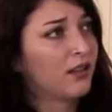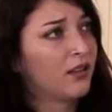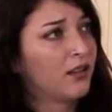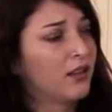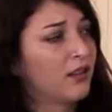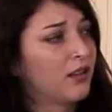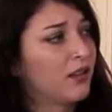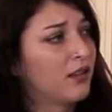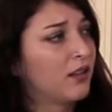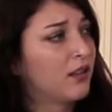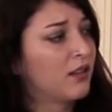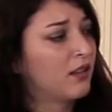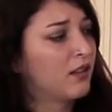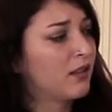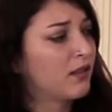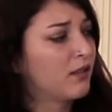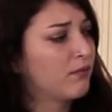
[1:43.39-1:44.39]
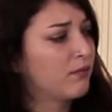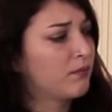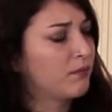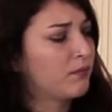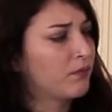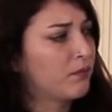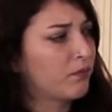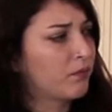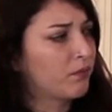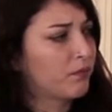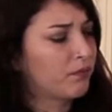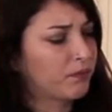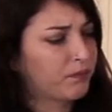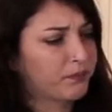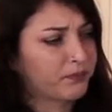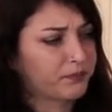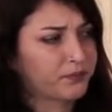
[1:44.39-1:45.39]

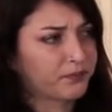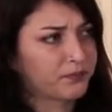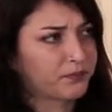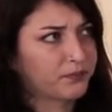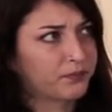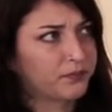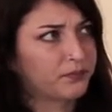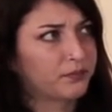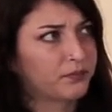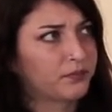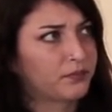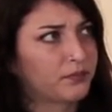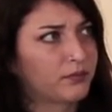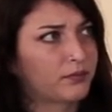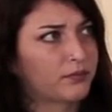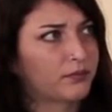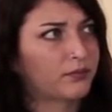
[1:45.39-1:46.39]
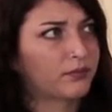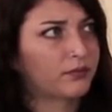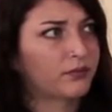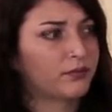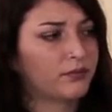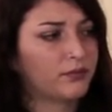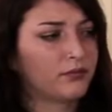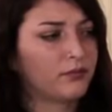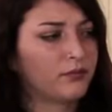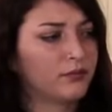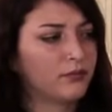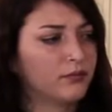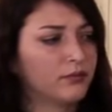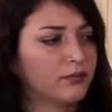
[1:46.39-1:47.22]
The person shown says nothing.